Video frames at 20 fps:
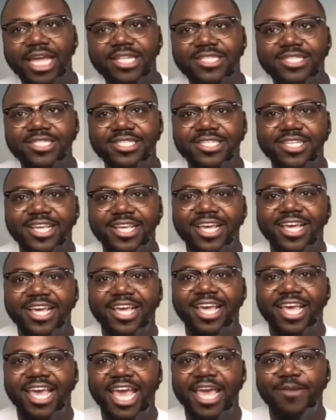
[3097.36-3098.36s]
it's
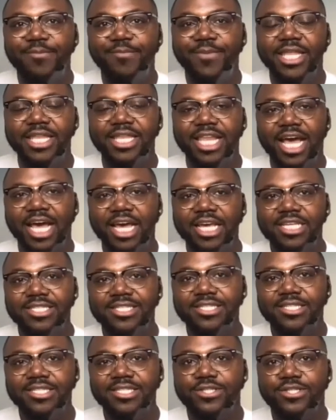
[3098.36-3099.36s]
it'd be
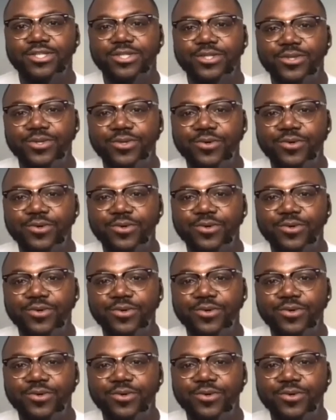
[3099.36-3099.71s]
nice